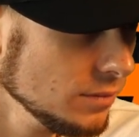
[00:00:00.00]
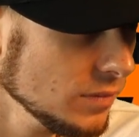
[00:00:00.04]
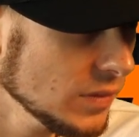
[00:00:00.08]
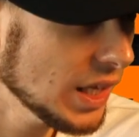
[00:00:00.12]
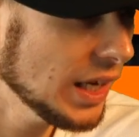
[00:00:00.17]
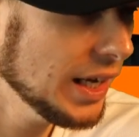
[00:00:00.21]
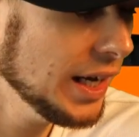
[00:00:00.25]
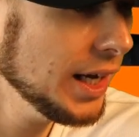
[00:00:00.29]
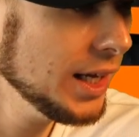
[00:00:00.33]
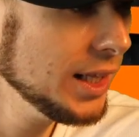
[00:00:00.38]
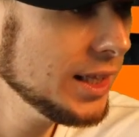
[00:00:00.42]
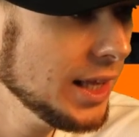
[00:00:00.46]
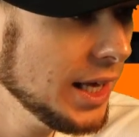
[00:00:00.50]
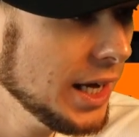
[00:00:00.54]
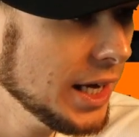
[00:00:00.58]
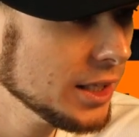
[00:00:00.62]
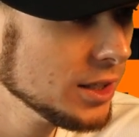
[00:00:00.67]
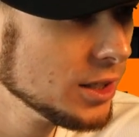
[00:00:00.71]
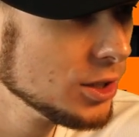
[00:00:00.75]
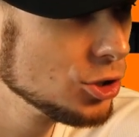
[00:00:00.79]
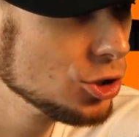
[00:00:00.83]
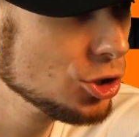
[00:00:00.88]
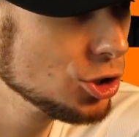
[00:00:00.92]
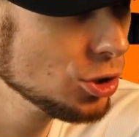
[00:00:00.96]
Hey
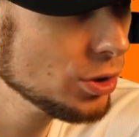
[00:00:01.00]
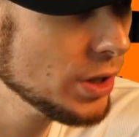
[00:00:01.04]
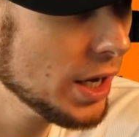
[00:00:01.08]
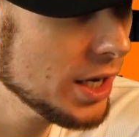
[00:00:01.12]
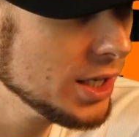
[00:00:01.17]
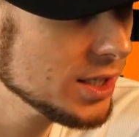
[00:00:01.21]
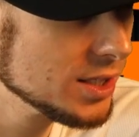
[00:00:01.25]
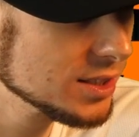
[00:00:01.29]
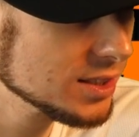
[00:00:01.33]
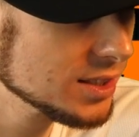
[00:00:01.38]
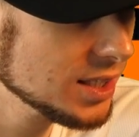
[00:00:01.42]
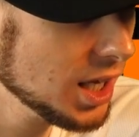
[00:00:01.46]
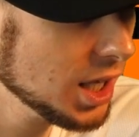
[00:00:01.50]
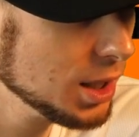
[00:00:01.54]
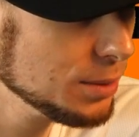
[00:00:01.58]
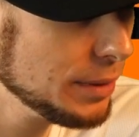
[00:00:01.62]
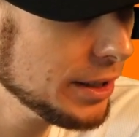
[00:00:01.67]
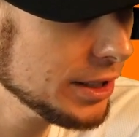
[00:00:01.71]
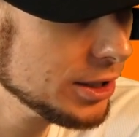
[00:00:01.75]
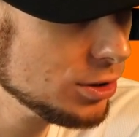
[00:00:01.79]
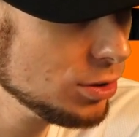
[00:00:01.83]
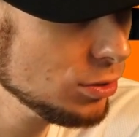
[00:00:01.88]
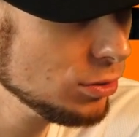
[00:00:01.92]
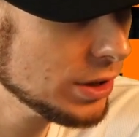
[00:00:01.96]
Dan, should I sell
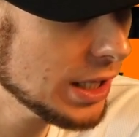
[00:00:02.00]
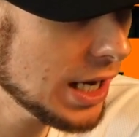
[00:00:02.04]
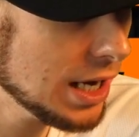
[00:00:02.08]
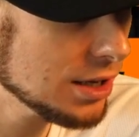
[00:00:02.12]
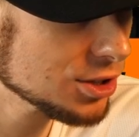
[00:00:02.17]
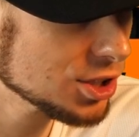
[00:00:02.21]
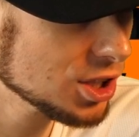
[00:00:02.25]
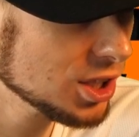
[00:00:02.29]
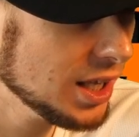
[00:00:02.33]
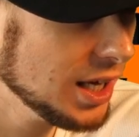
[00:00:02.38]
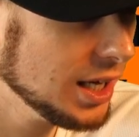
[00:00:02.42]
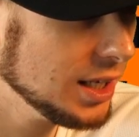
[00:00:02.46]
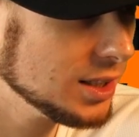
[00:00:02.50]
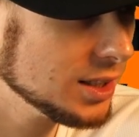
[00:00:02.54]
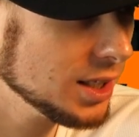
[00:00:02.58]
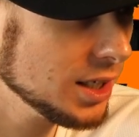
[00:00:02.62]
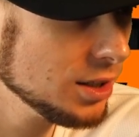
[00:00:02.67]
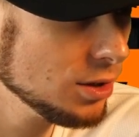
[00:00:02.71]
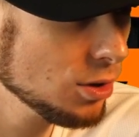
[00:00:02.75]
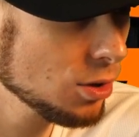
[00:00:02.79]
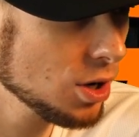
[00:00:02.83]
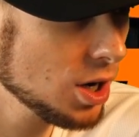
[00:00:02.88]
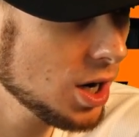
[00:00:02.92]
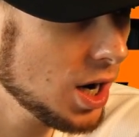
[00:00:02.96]
my 2008
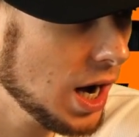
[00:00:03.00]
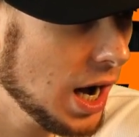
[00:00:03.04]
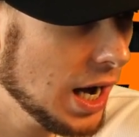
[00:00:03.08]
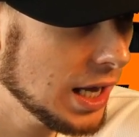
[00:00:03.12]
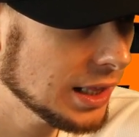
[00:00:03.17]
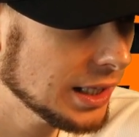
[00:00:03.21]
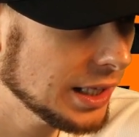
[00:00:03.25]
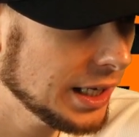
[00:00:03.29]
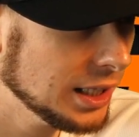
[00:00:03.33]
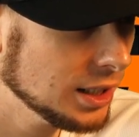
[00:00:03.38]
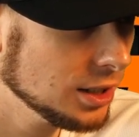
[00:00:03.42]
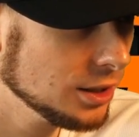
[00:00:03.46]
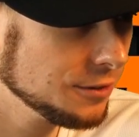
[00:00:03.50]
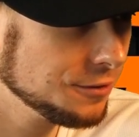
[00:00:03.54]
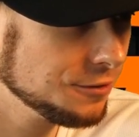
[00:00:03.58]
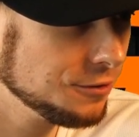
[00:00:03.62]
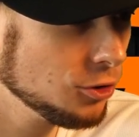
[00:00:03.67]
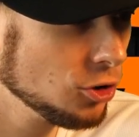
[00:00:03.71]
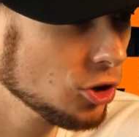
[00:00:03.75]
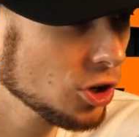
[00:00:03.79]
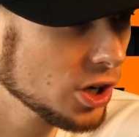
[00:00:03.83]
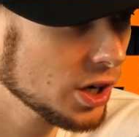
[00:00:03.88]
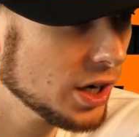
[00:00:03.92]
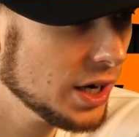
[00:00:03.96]
Toyota Highlander
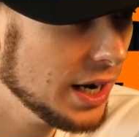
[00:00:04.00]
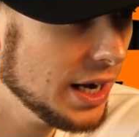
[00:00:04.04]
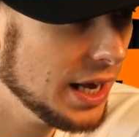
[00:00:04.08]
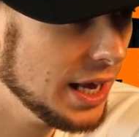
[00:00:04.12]
for